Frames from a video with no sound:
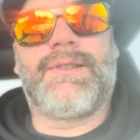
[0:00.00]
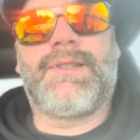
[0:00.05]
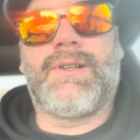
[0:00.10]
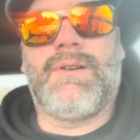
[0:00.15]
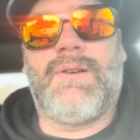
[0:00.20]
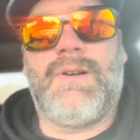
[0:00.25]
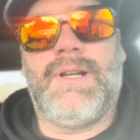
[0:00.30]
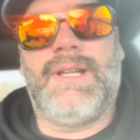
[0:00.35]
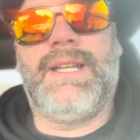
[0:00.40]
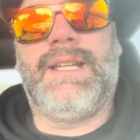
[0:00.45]

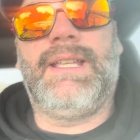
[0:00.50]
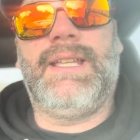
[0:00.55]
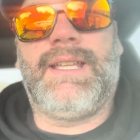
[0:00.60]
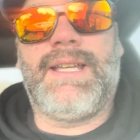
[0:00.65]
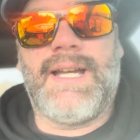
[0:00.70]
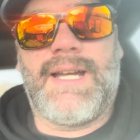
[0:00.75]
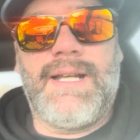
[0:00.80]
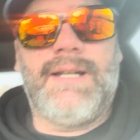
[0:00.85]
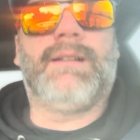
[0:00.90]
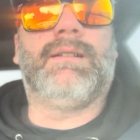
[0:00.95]
so any
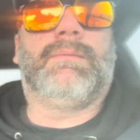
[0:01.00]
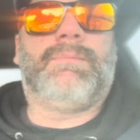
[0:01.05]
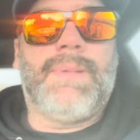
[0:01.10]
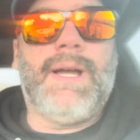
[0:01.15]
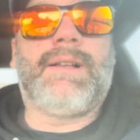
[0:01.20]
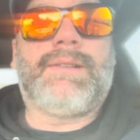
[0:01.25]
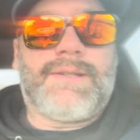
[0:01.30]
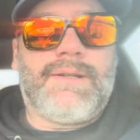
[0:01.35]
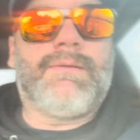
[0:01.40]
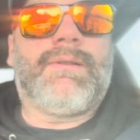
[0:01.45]
kind of
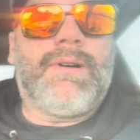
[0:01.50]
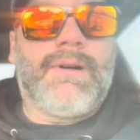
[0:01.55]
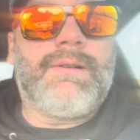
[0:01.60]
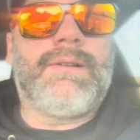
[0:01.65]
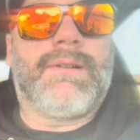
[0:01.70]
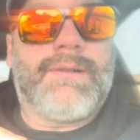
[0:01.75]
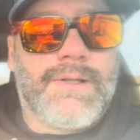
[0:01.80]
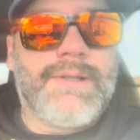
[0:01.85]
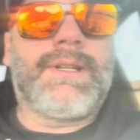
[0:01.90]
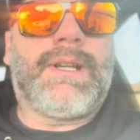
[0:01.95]
bouncy road,
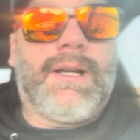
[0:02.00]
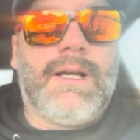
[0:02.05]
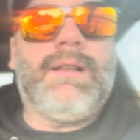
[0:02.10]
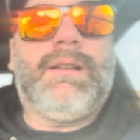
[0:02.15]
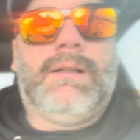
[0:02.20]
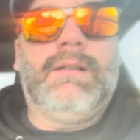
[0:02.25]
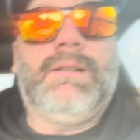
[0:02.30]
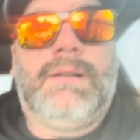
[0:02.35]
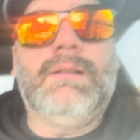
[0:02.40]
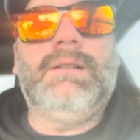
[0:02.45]
you're just kind
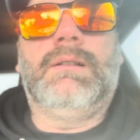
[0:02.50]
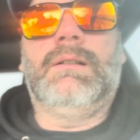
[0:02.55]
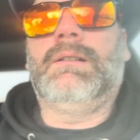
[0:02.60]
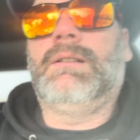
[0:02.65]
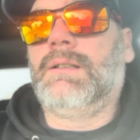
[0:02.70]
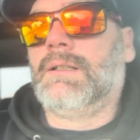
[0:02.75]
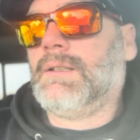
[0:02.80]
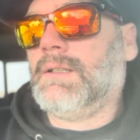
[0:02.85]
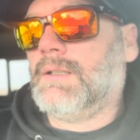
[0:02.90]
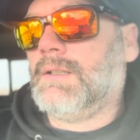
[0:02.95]
of
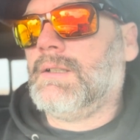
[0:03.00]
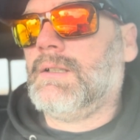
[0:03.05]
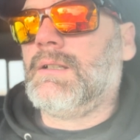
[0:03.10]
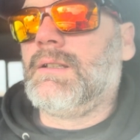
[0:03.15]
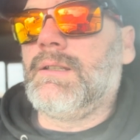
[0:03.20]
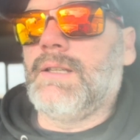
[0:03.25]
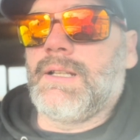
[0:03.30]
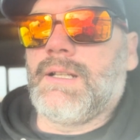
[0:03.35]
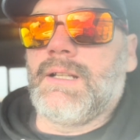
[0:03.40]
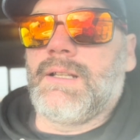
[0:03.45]

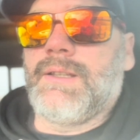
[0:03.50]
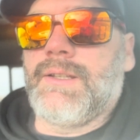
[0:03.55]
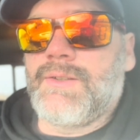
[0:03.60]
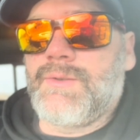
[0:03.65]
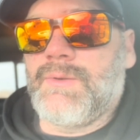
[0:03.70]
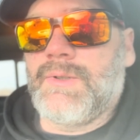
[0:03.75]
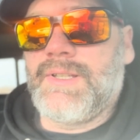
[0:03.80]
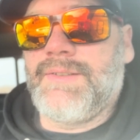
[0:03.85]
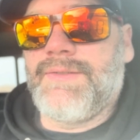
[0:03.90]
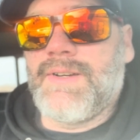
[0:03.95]
than on the
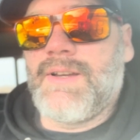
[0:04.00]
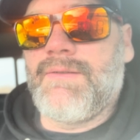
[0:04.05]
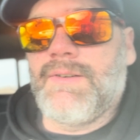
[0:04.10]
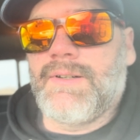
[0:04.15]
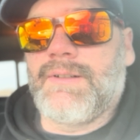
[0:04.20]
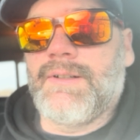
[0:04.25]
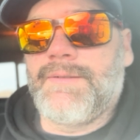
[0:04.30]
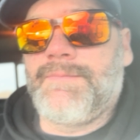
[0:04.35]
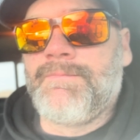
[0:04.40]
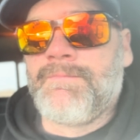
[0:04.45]

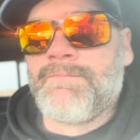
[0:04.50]
2500.